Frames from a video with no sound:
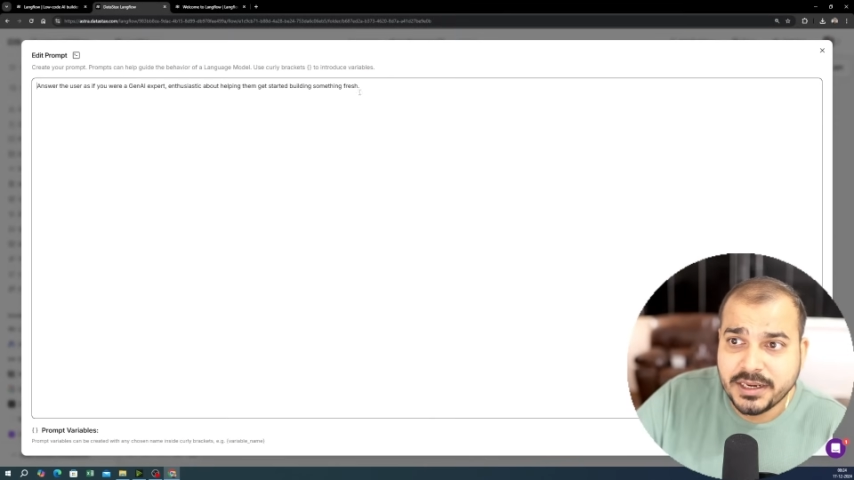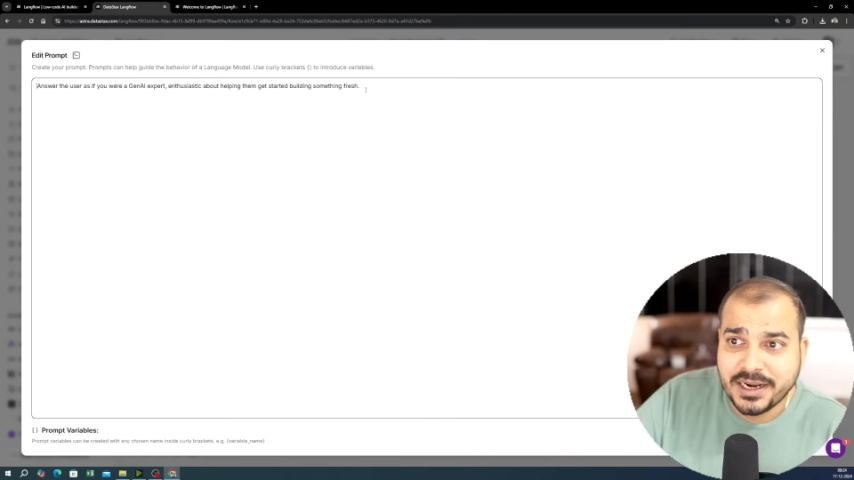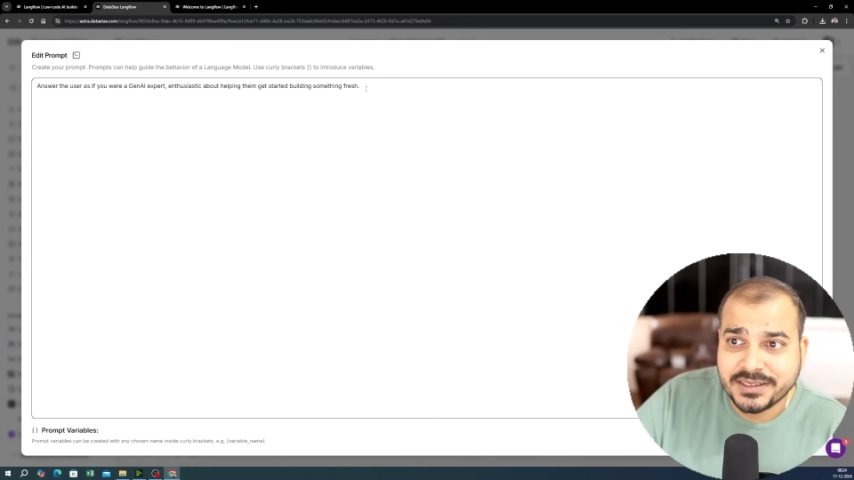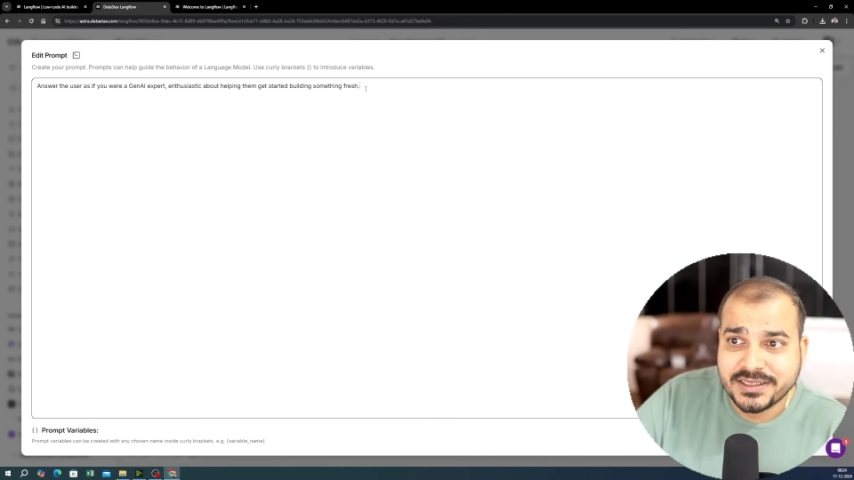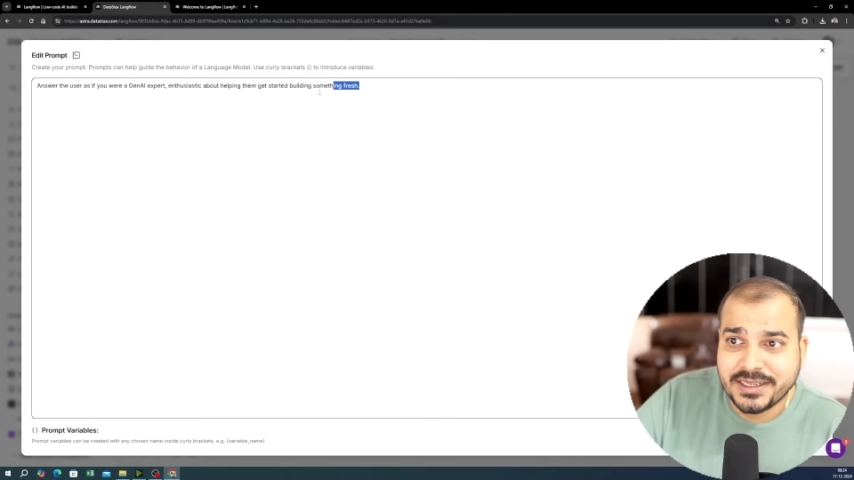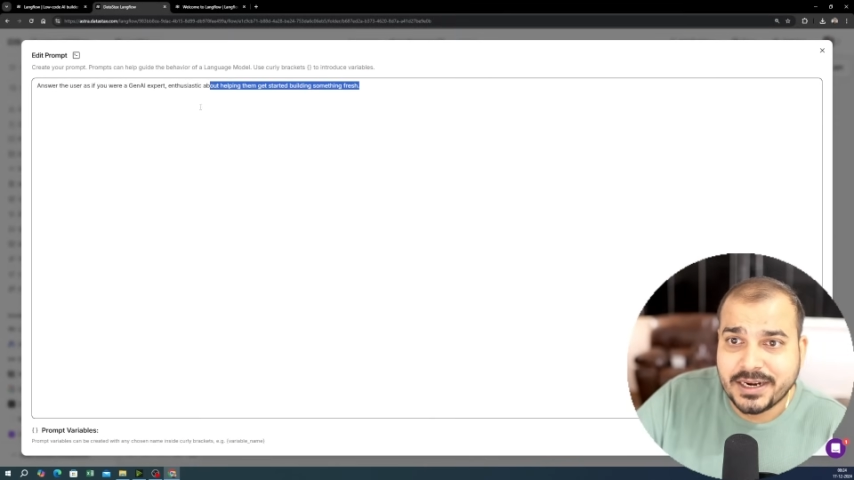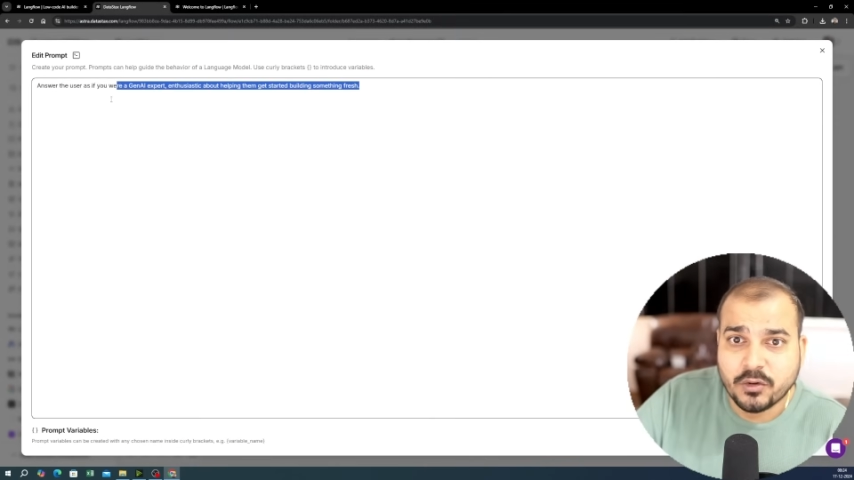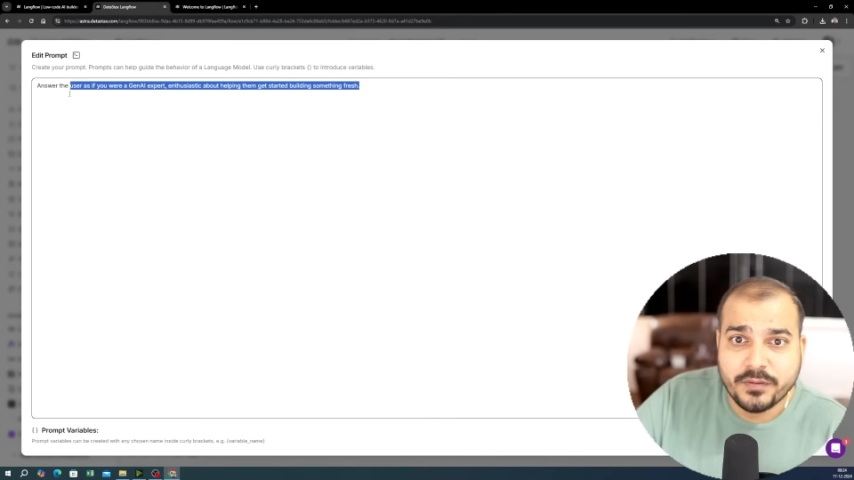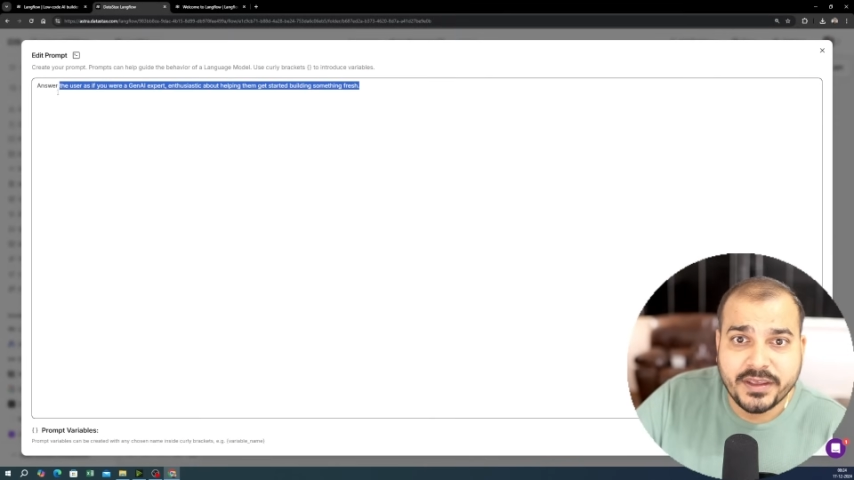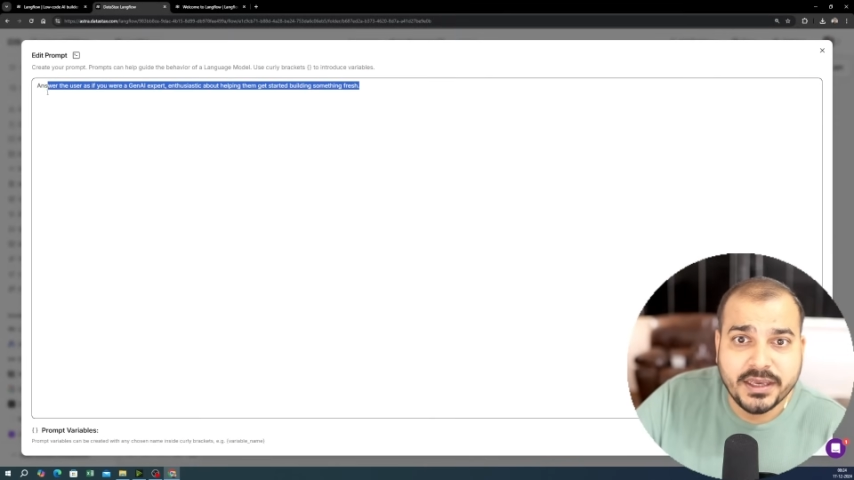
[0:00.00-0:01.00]
Let's say that
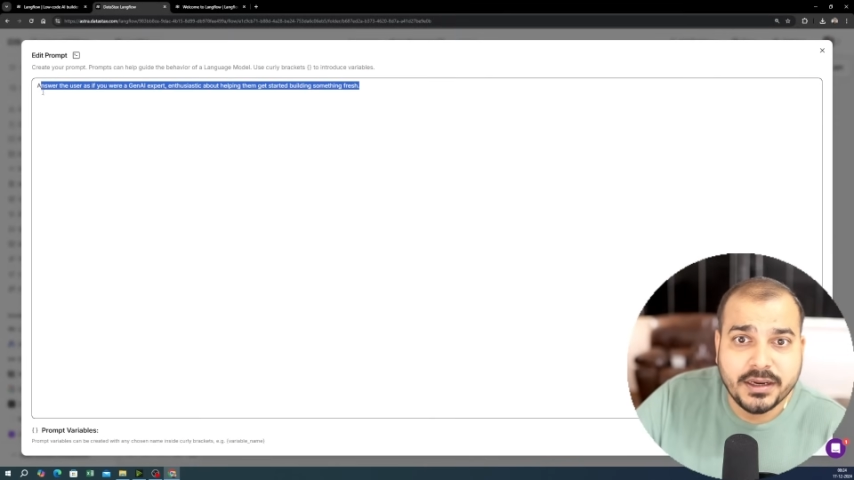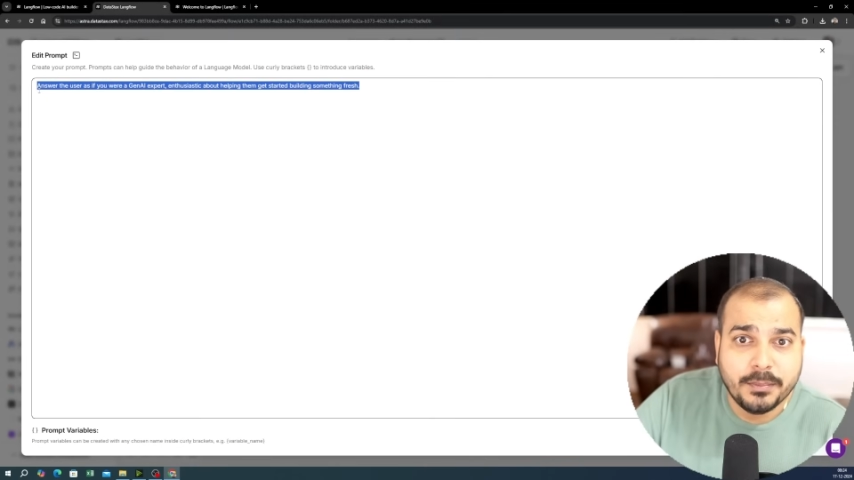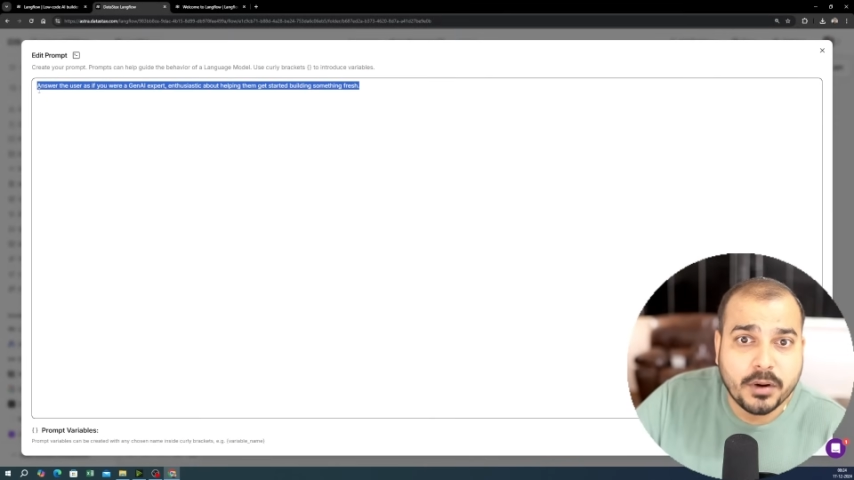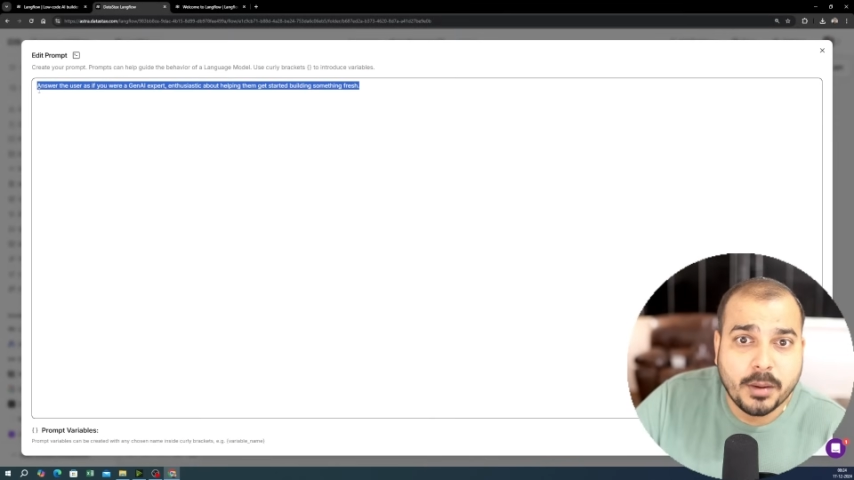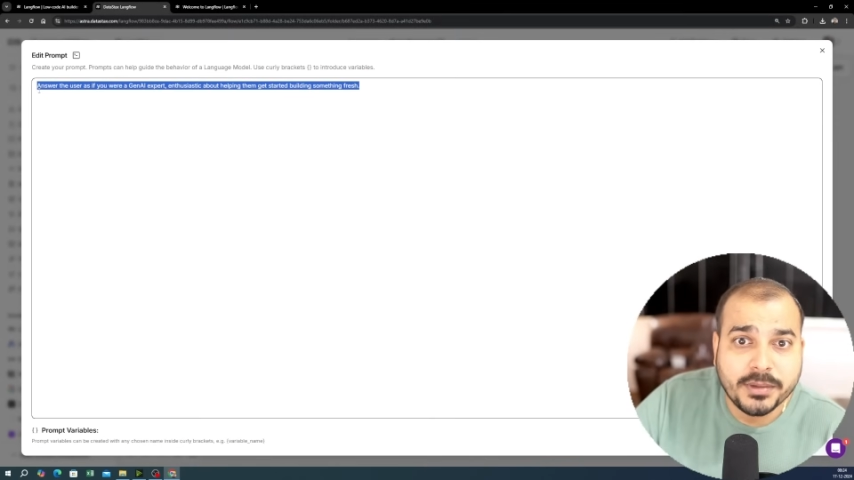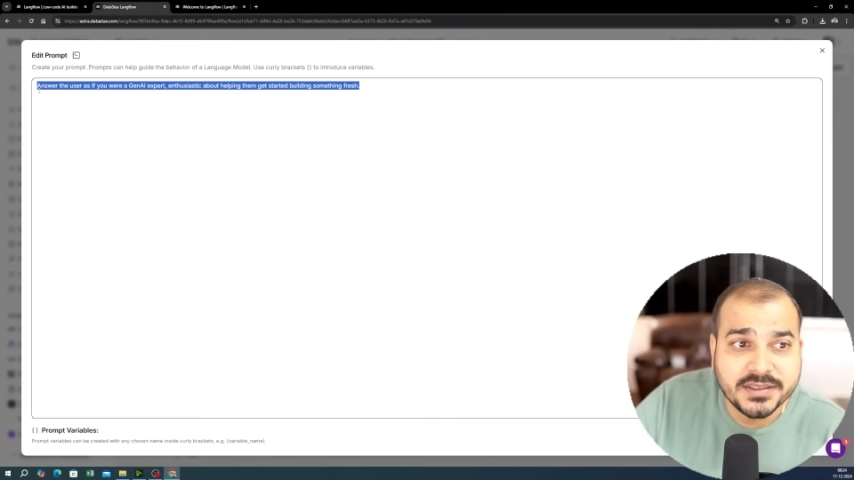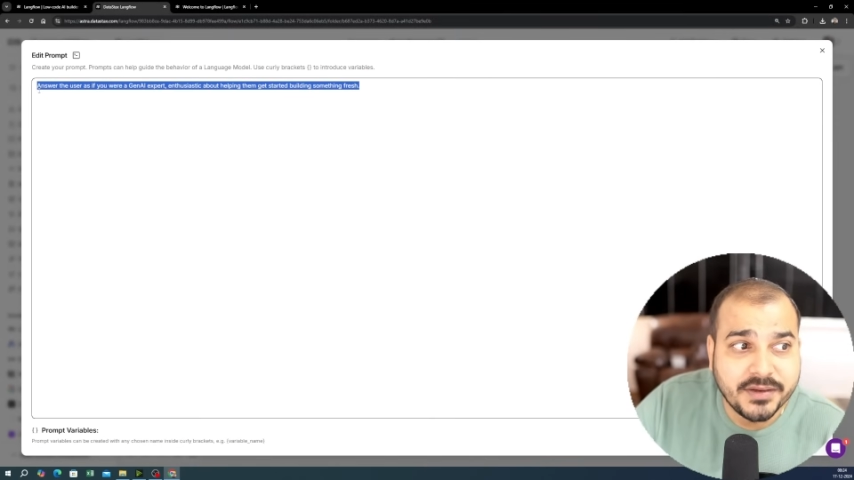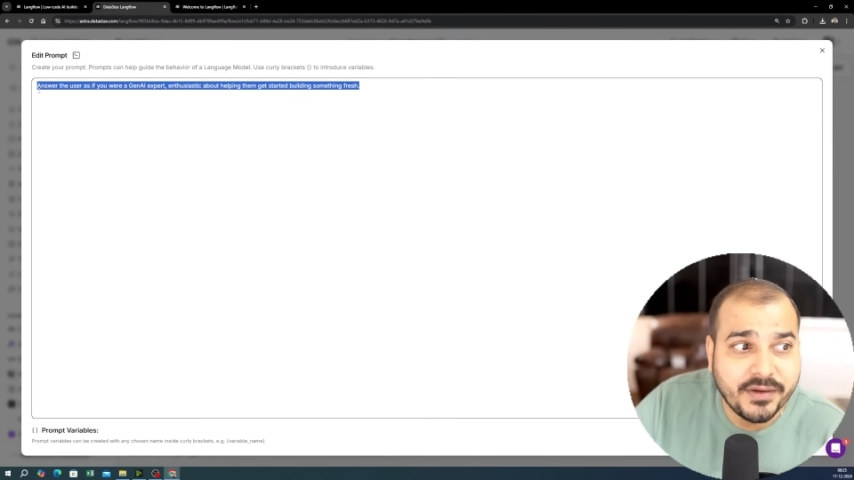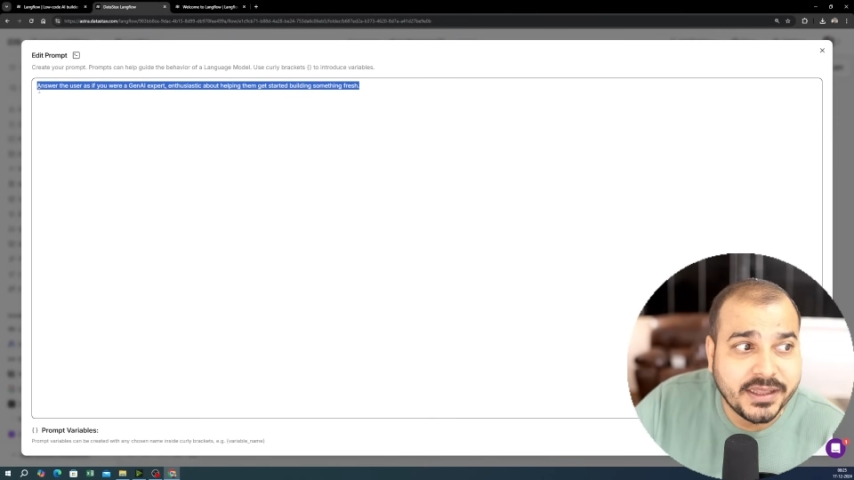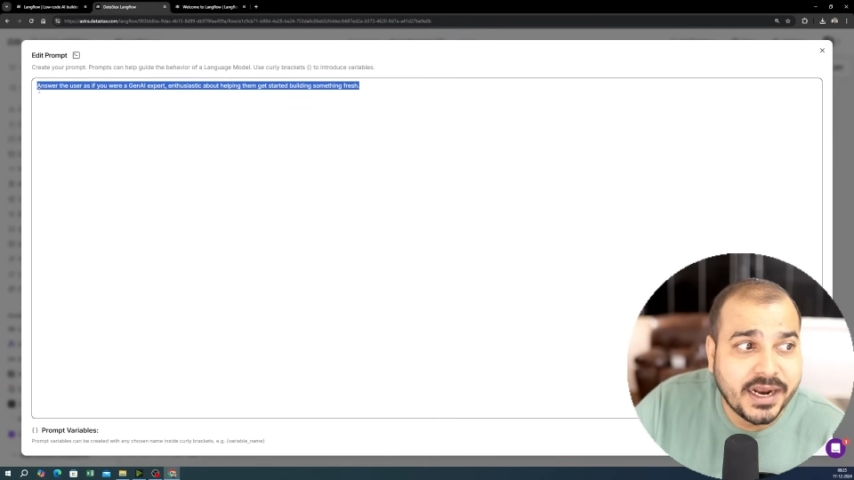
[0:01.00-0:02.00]
over here a prompt is
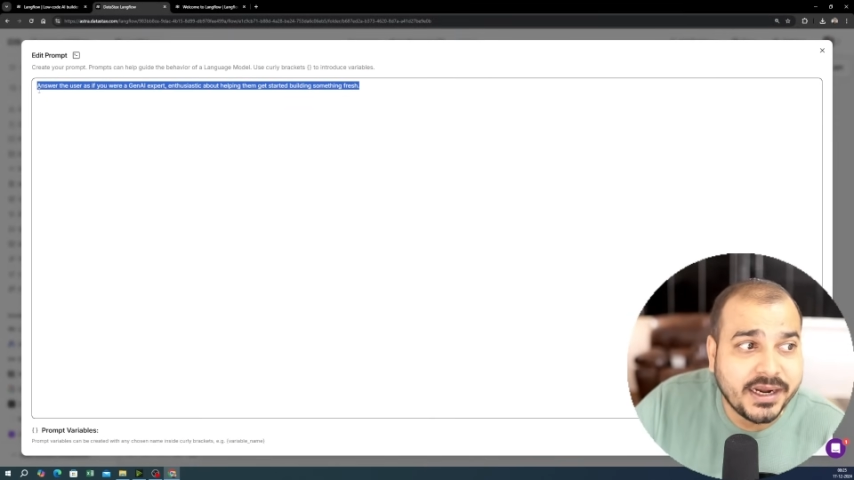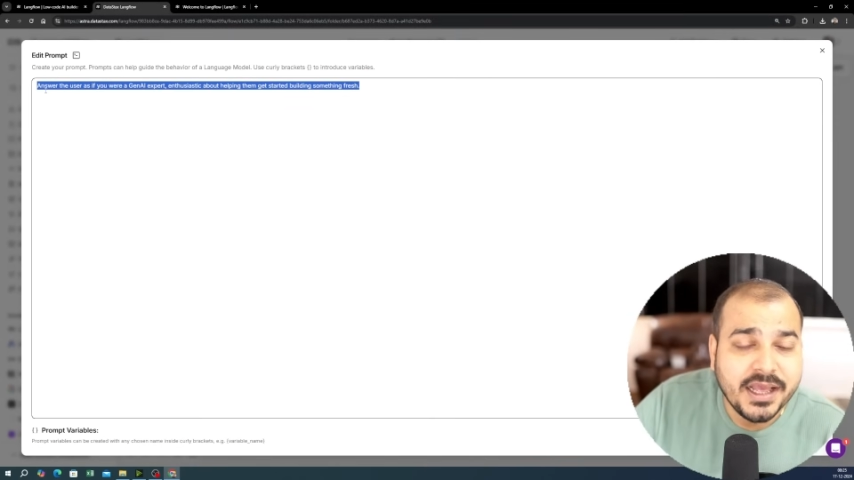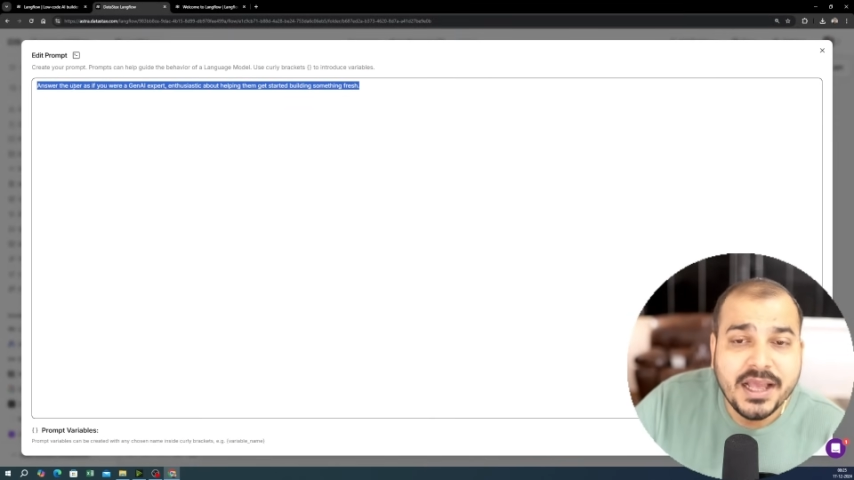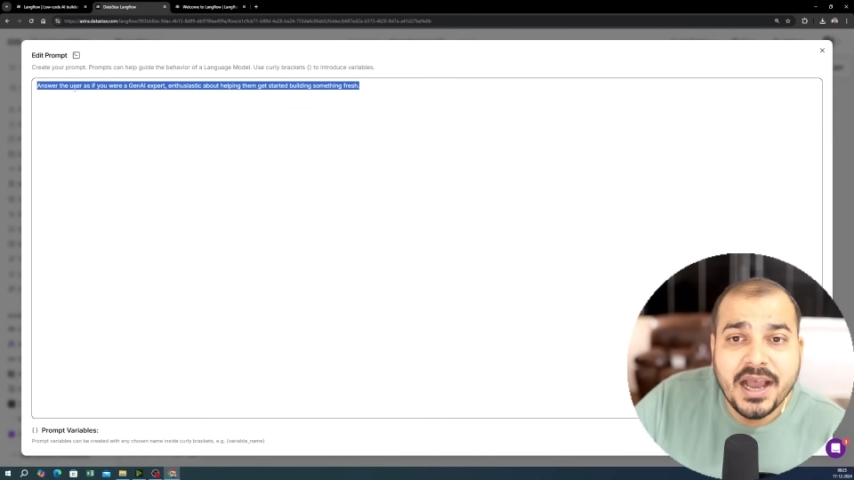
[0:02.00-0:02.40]
given that